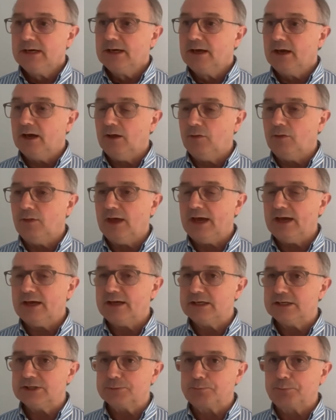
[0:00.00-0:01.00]
And
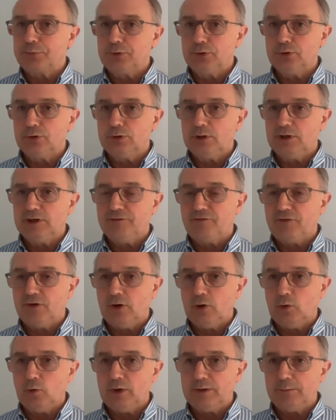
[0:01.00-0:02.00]
that is purely
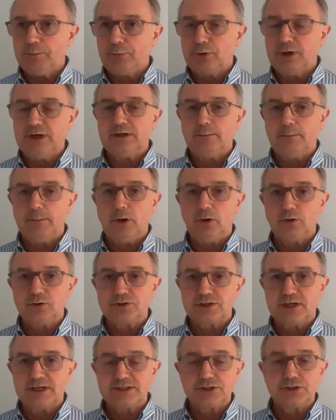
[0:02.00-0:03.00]
following
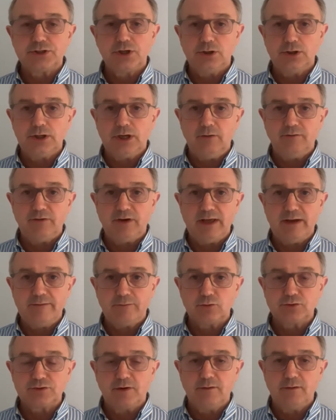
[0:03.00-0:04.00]
Pret-a-Manger's turnover
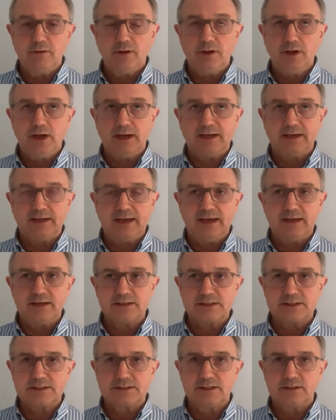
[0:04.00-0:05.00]
levels
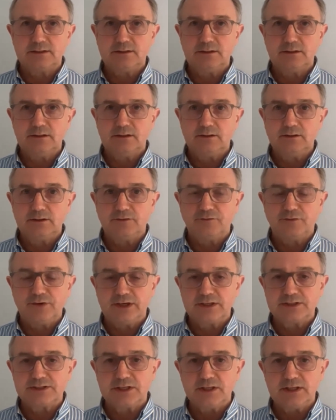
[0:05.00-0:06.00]
against the
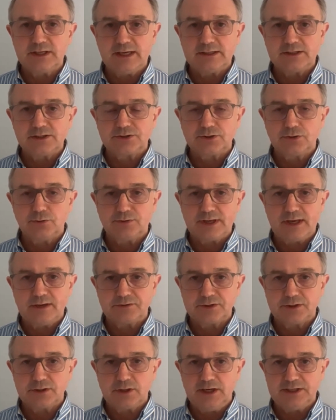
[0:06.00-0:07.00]
figures at the end of
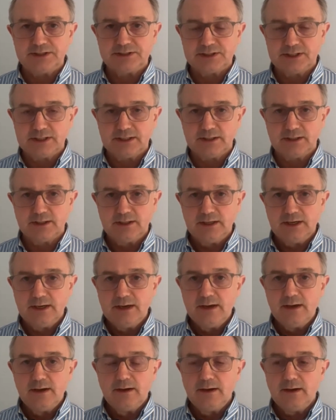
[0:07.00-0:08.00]
2019.
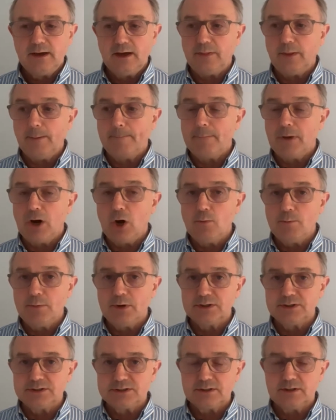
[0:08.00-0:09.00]
At the
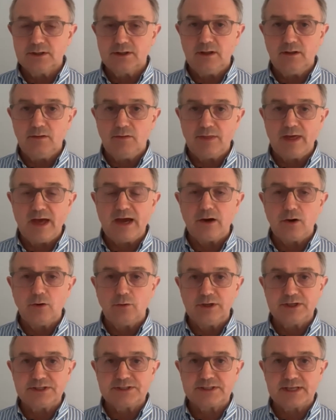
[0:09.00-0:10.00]
moment, that
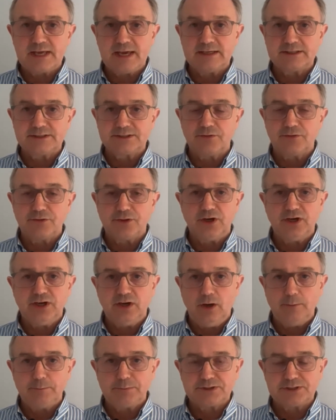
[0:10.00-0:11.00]
only stands at
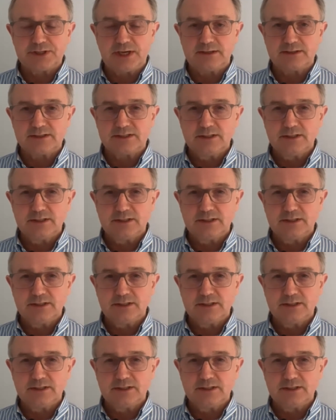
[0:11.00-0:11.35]
39%,